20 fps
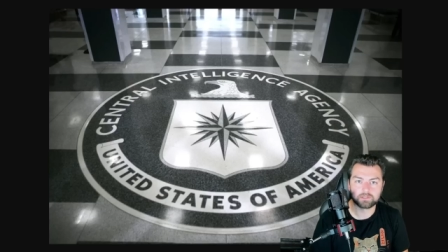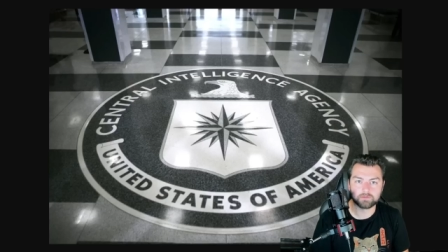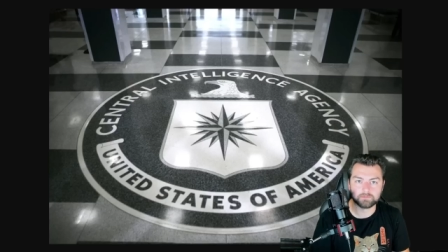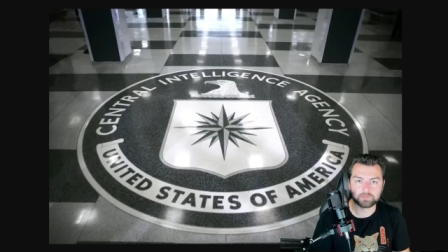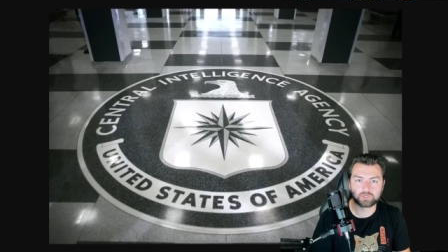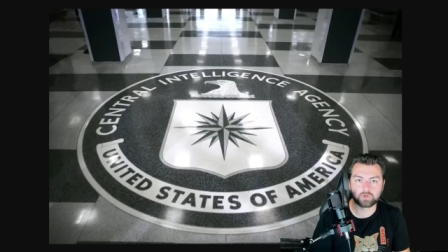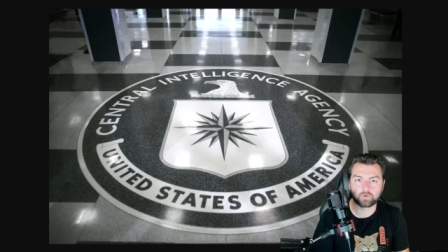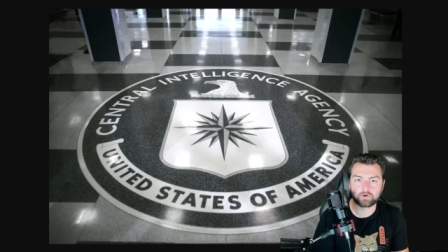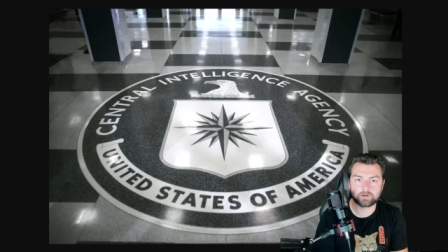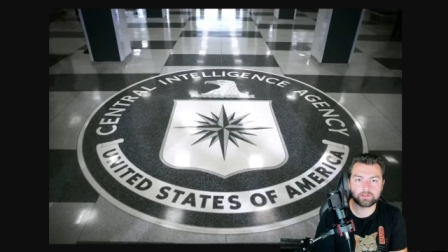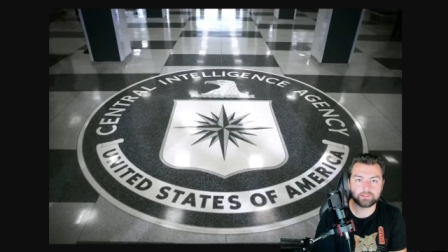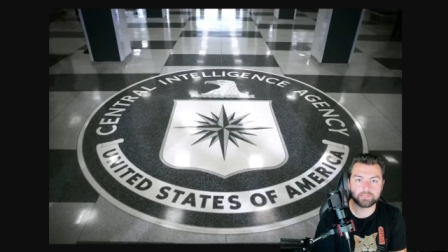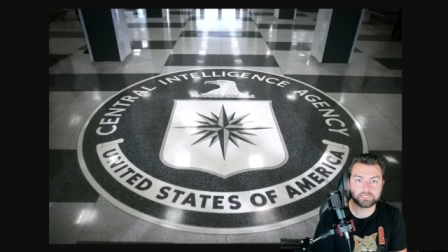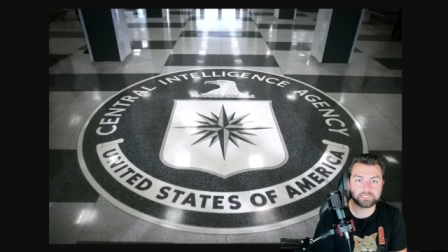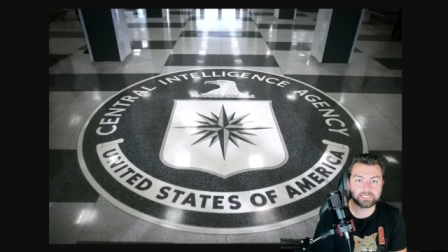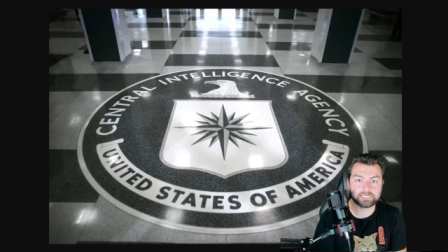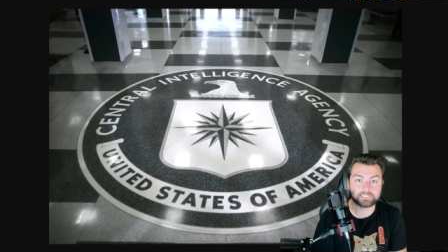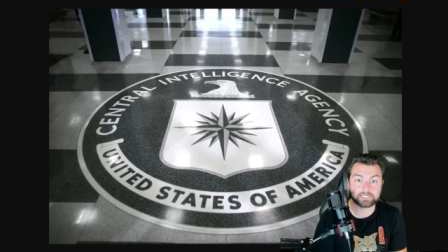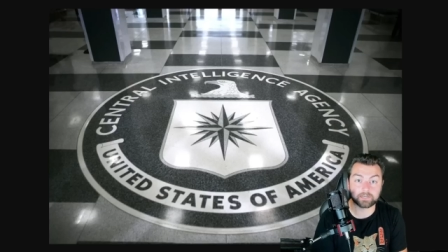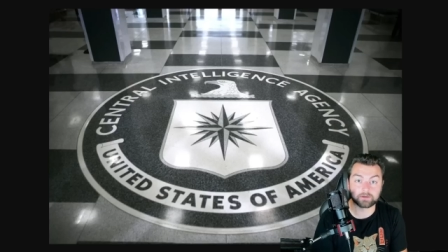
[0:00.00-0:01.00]
The majority of the
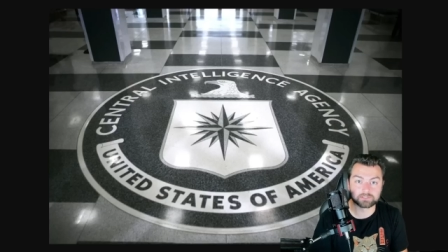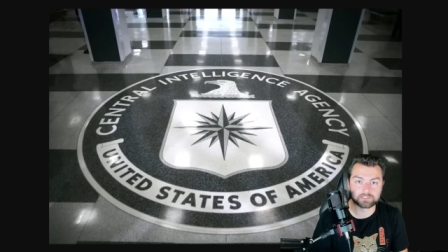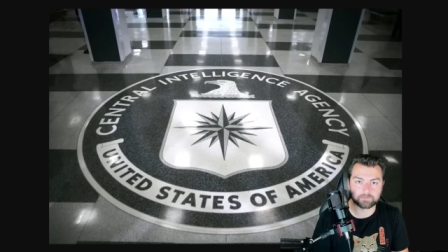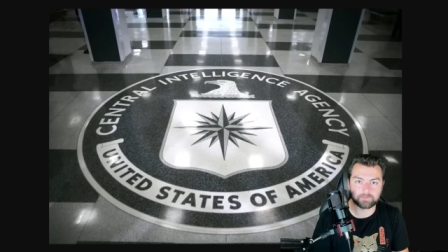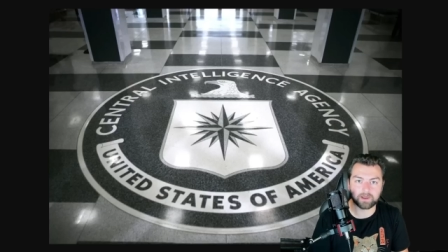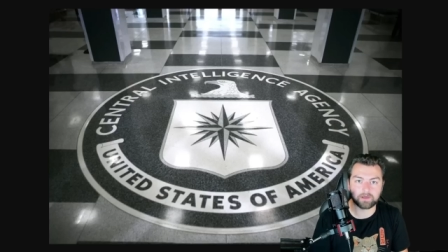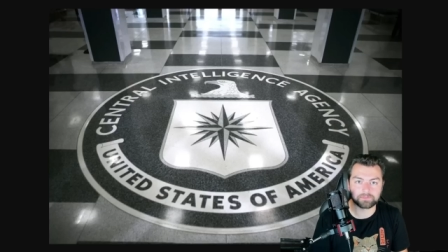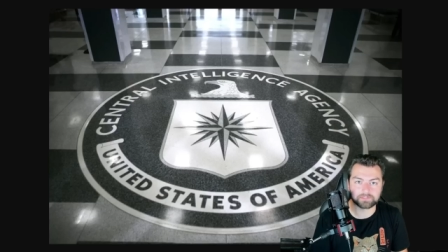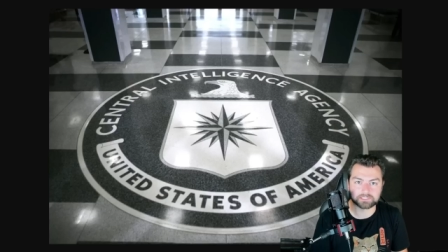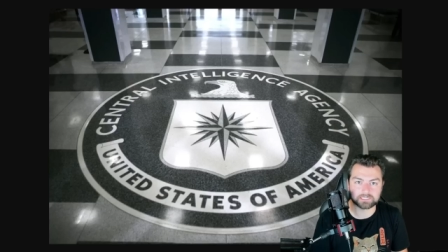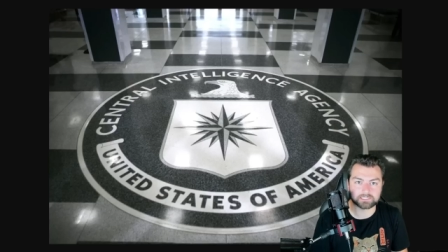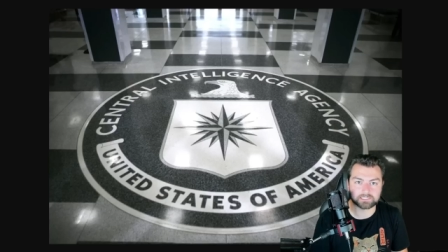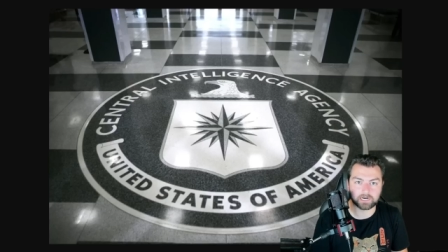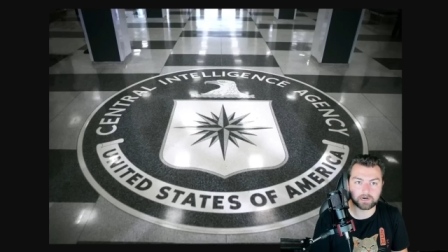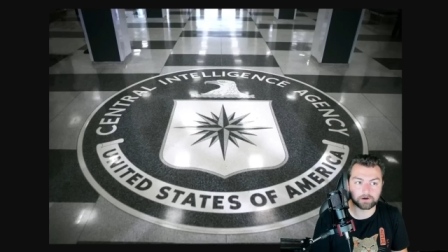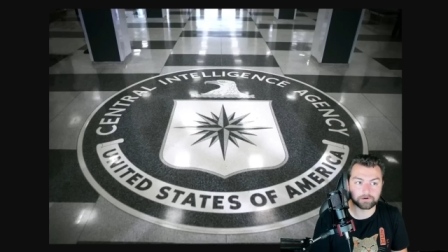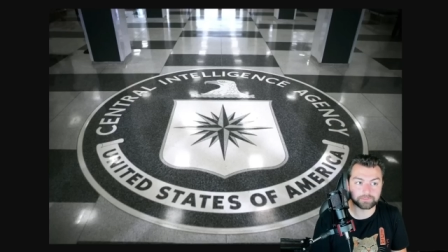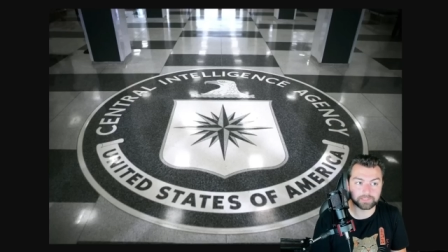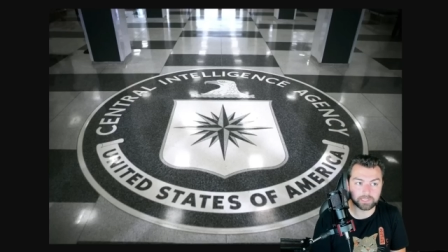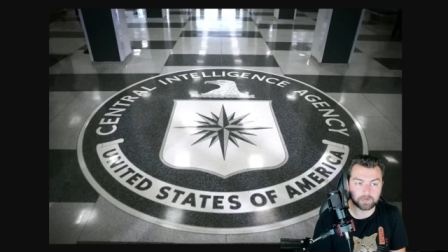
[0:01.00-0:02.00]
details about this
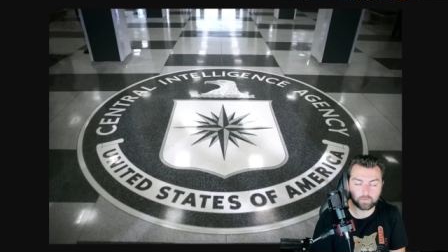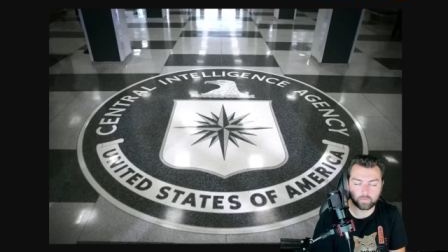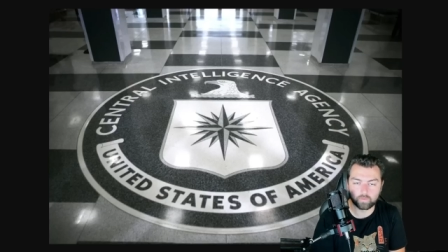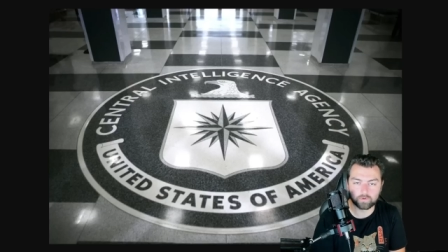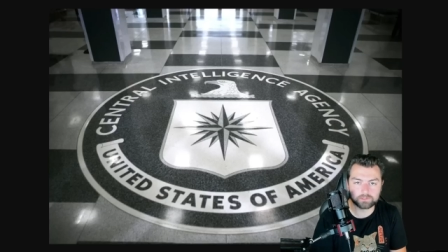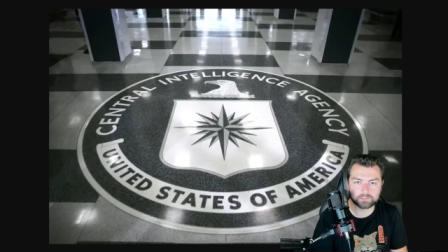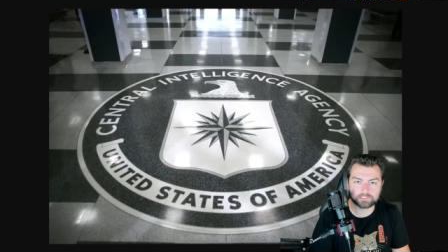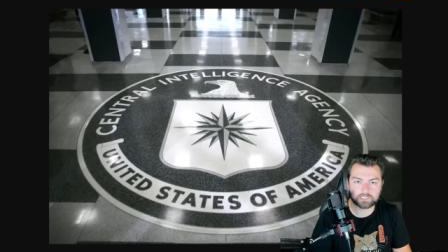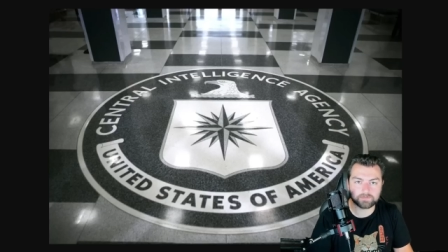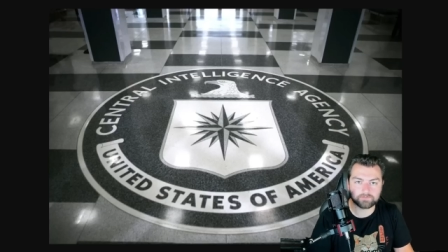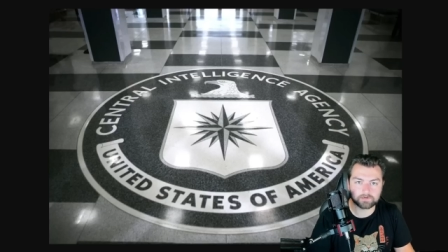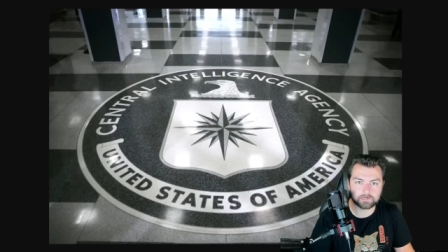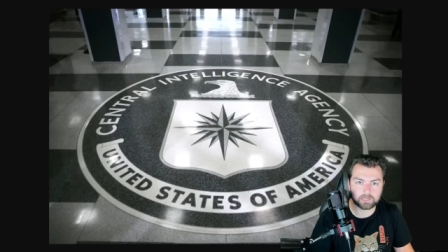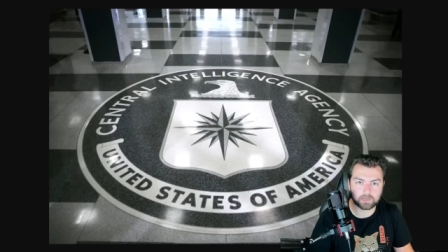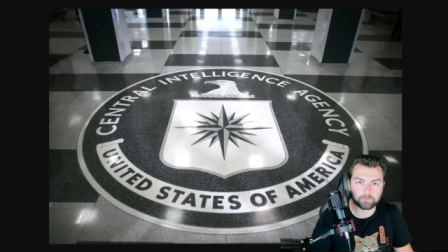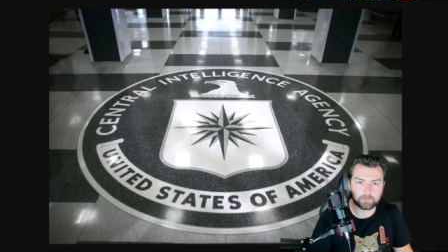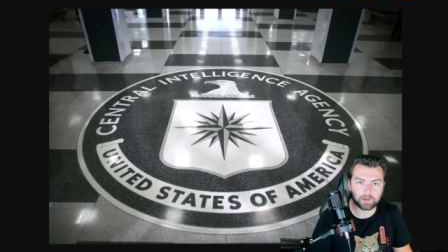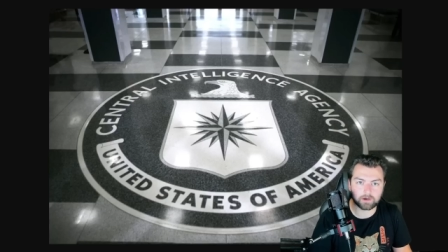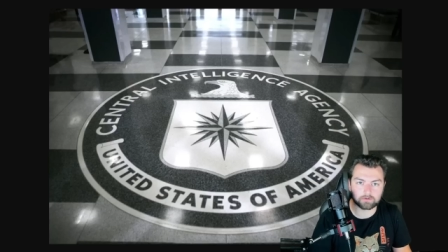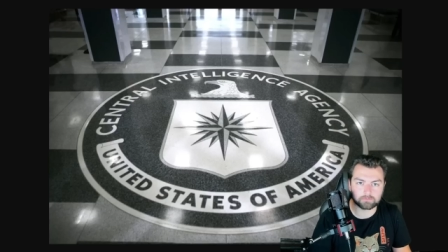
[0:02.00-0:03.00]
entire thing wouldn't even
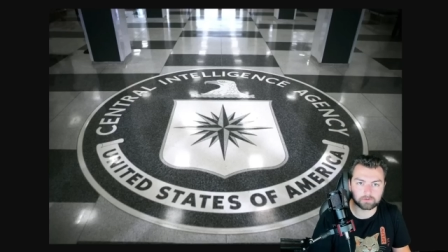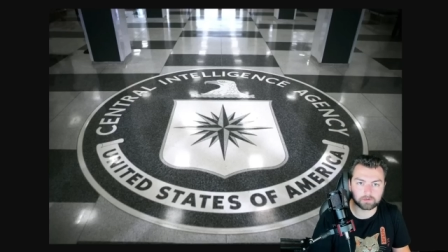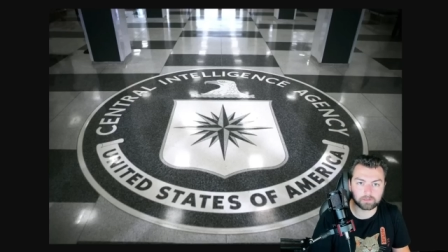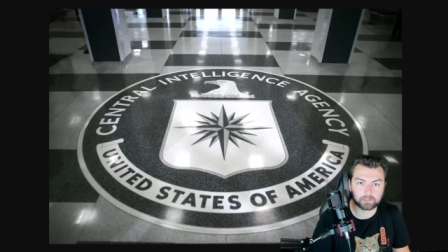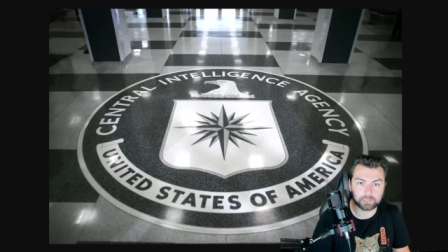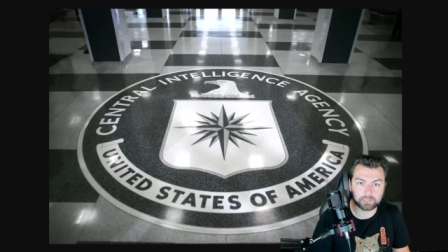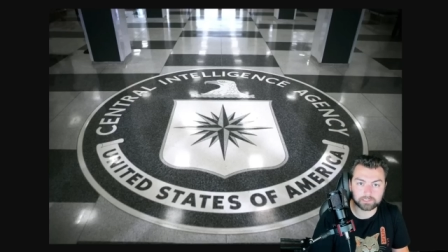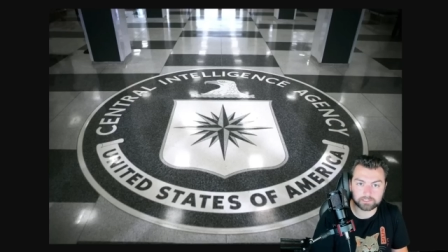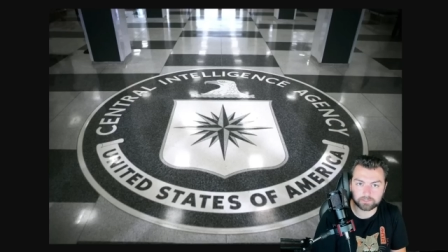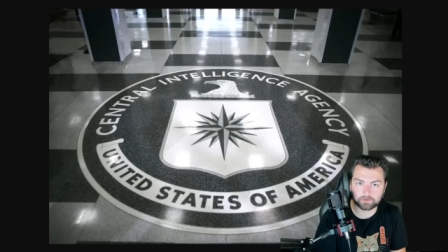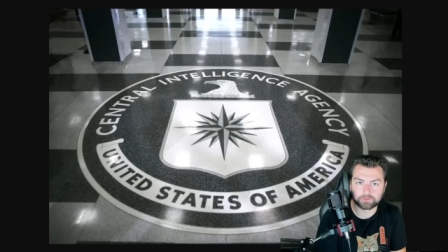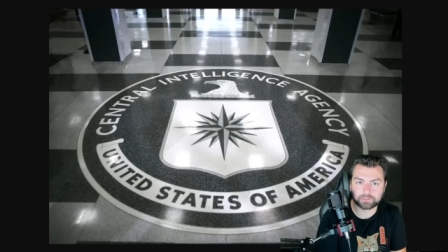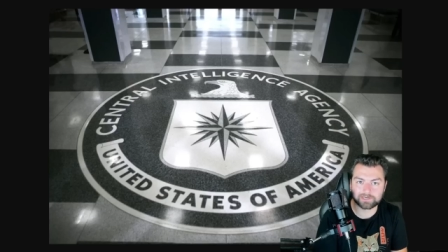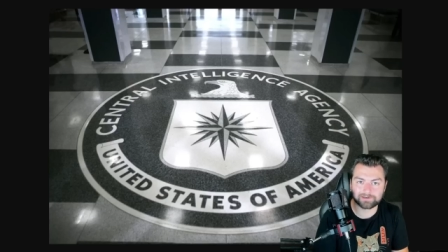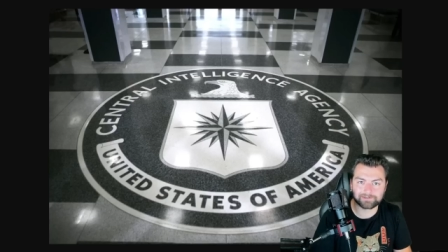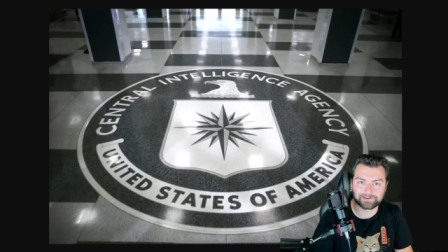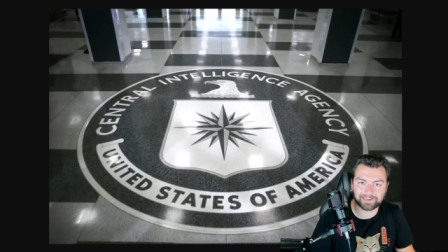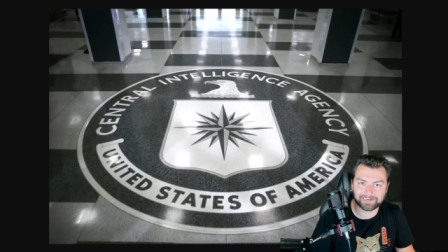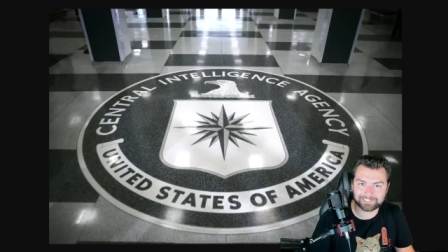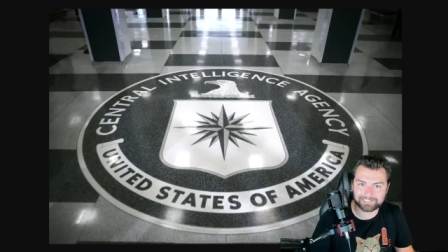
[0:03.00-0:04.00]
come out really until the
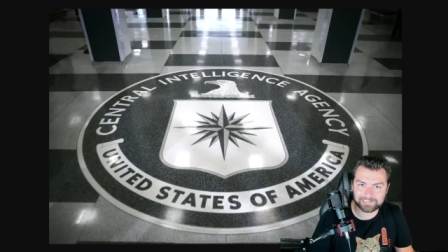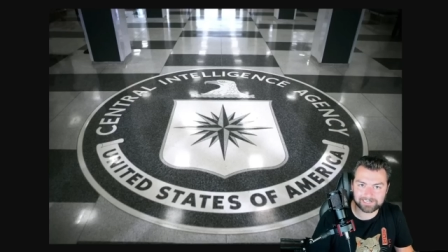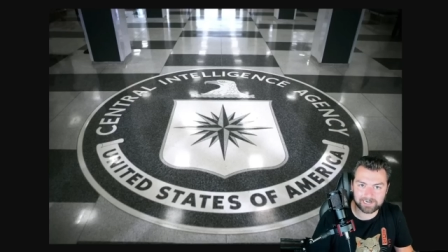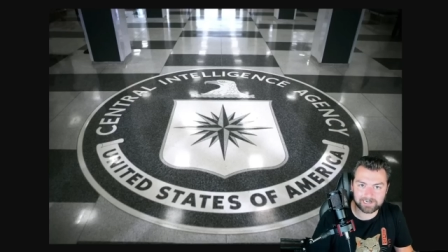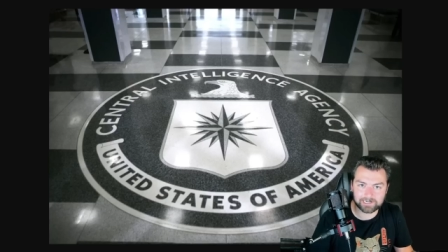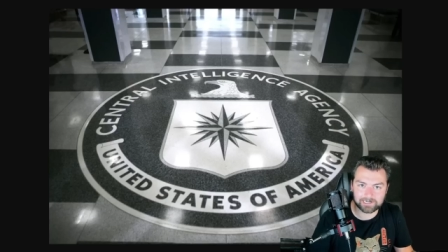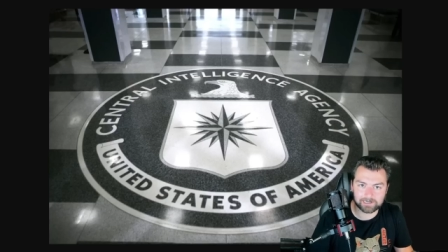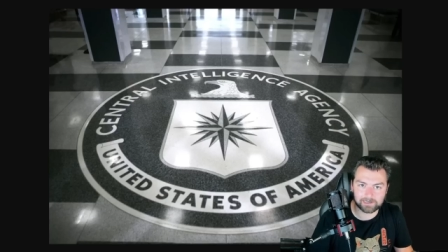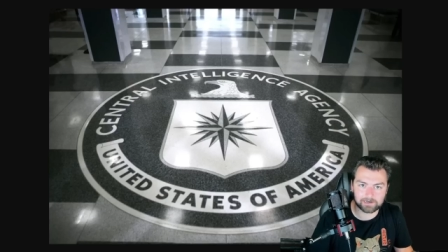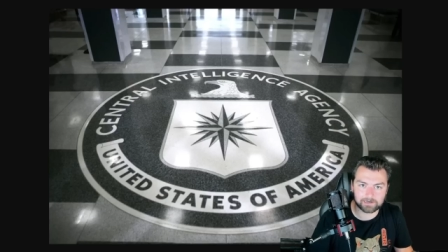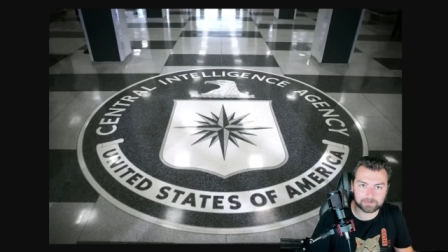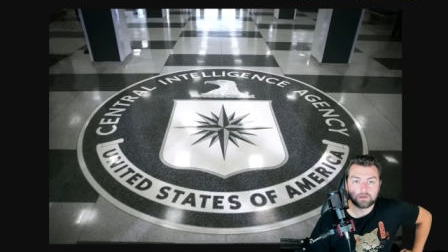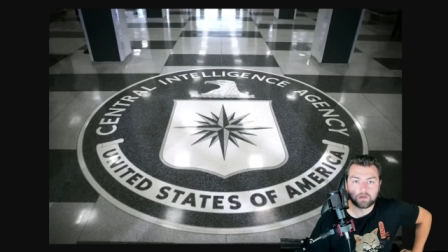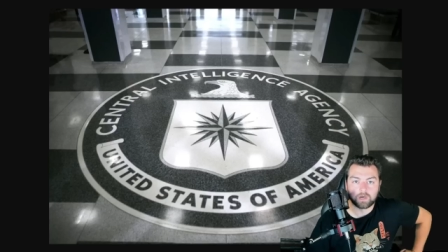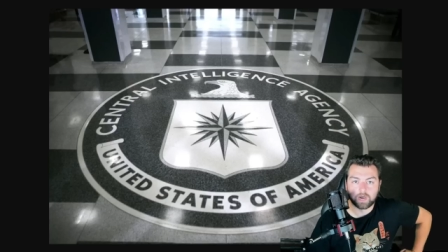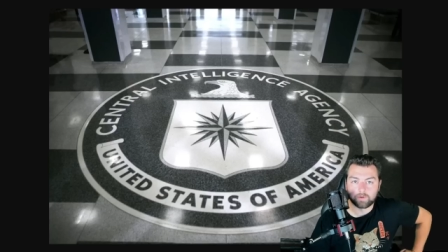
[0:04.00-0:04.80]
year 1989.